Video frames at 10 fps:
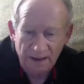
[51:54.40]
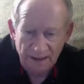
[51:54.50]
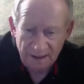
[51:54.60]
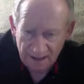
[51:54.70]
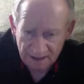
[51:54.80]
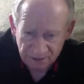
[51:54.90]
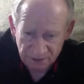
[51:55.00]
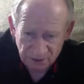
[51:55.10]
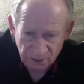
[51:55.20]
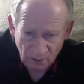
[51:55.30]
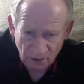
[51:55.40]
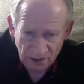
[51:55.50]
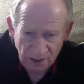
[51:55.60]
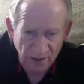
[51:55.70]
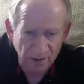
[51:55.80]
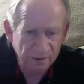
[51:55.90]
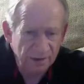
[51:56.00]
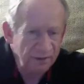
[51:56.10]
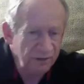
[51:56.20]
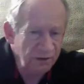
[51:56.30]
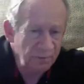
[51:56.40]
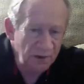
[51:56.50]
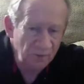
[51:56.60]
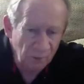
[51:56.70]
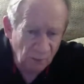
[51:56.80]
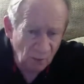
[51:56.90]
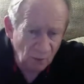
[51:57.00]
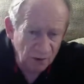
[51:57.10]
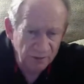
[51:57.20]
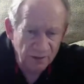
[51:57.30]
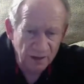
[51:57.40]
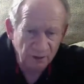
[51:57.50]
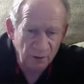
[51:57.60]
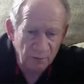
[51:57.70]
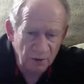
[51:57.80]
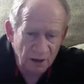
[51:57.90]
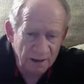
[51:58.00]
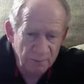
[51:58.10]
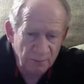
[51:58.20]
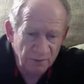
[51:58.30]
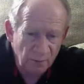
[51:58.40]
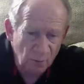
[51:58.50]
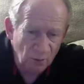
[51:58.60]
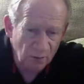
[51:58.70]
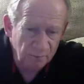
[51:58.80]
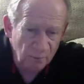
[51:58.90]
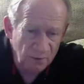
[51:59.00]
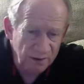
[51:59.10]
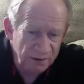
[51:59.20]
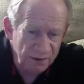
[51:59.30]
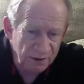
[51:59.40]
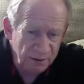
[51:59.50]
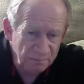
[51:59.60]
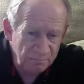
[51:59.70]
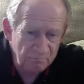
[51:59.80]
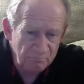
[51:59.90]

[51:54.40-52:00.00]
And as the story goes, as it's been reported, the Illuminati put 4.6